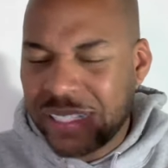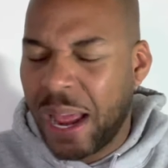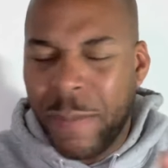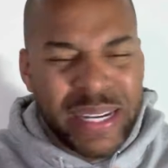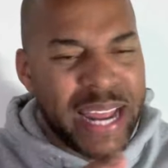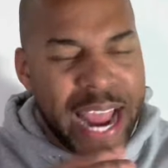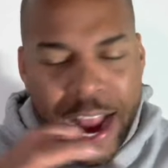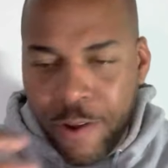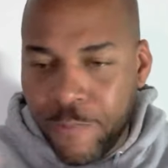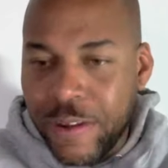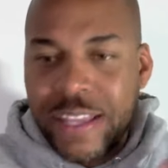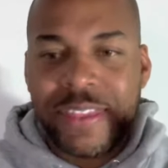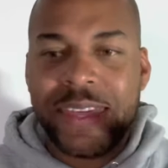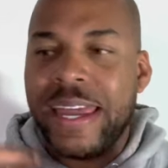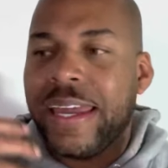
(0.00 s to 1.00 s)
I mean,
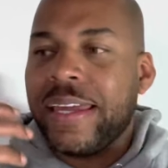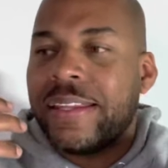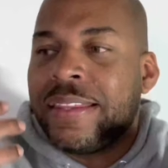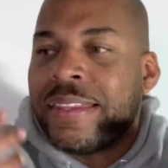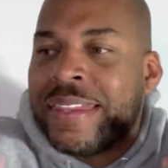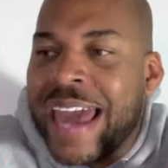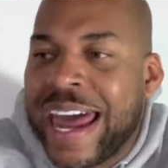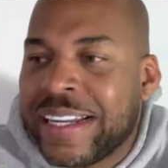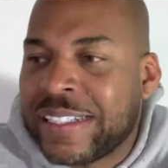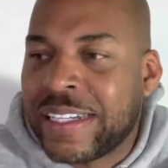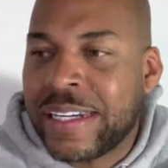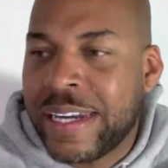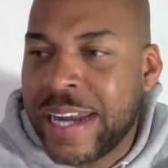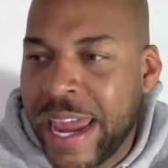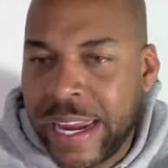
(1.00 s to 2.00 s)
everything that is
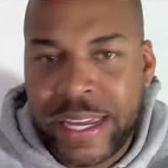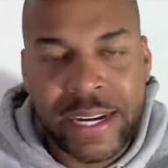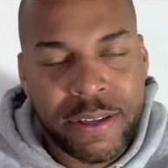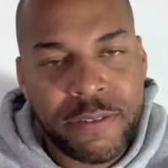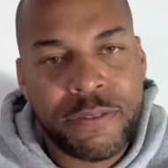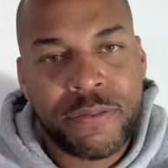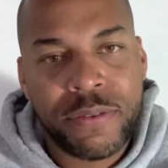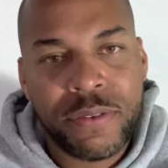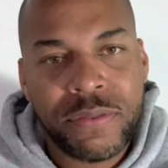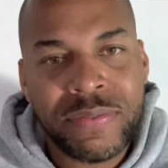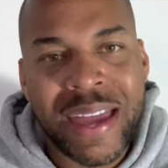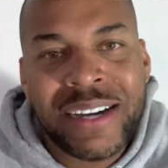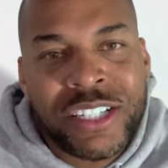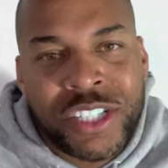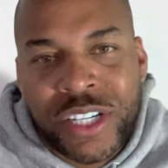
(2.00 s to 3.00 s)
negative
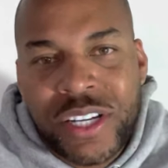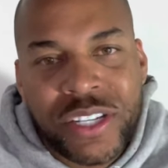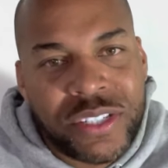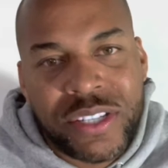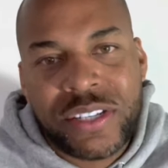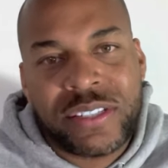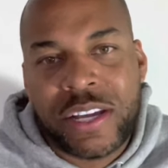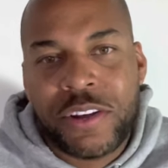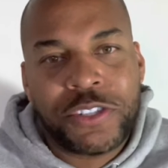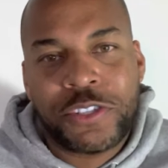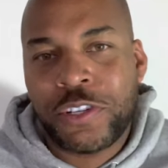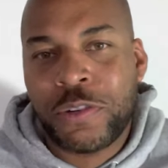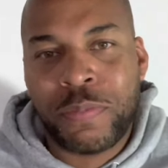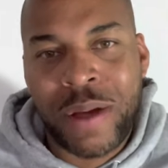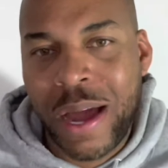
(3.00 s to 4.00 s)
that Jesus tells you in
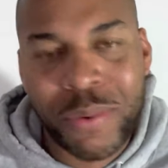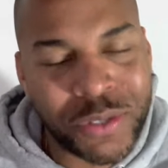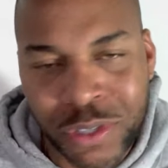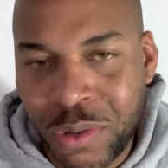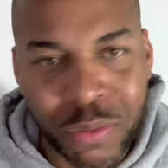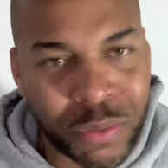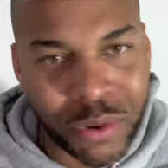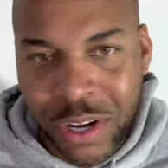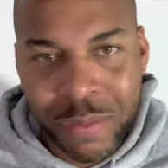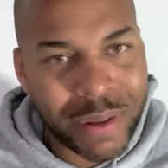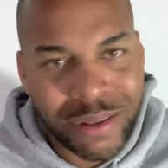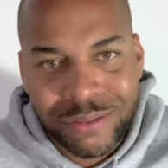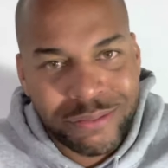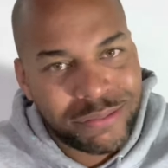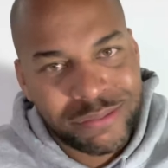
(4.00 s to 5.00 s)
the Bible, don't worry
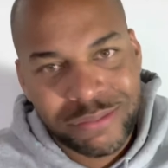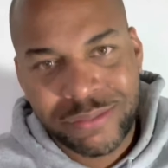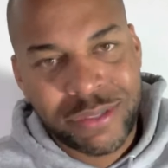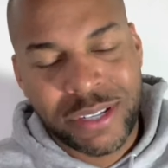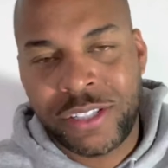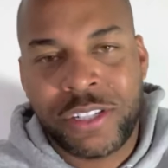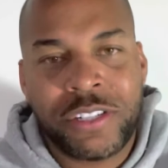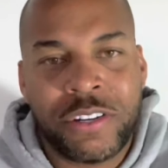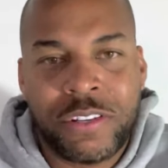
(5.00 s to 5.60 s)
about, because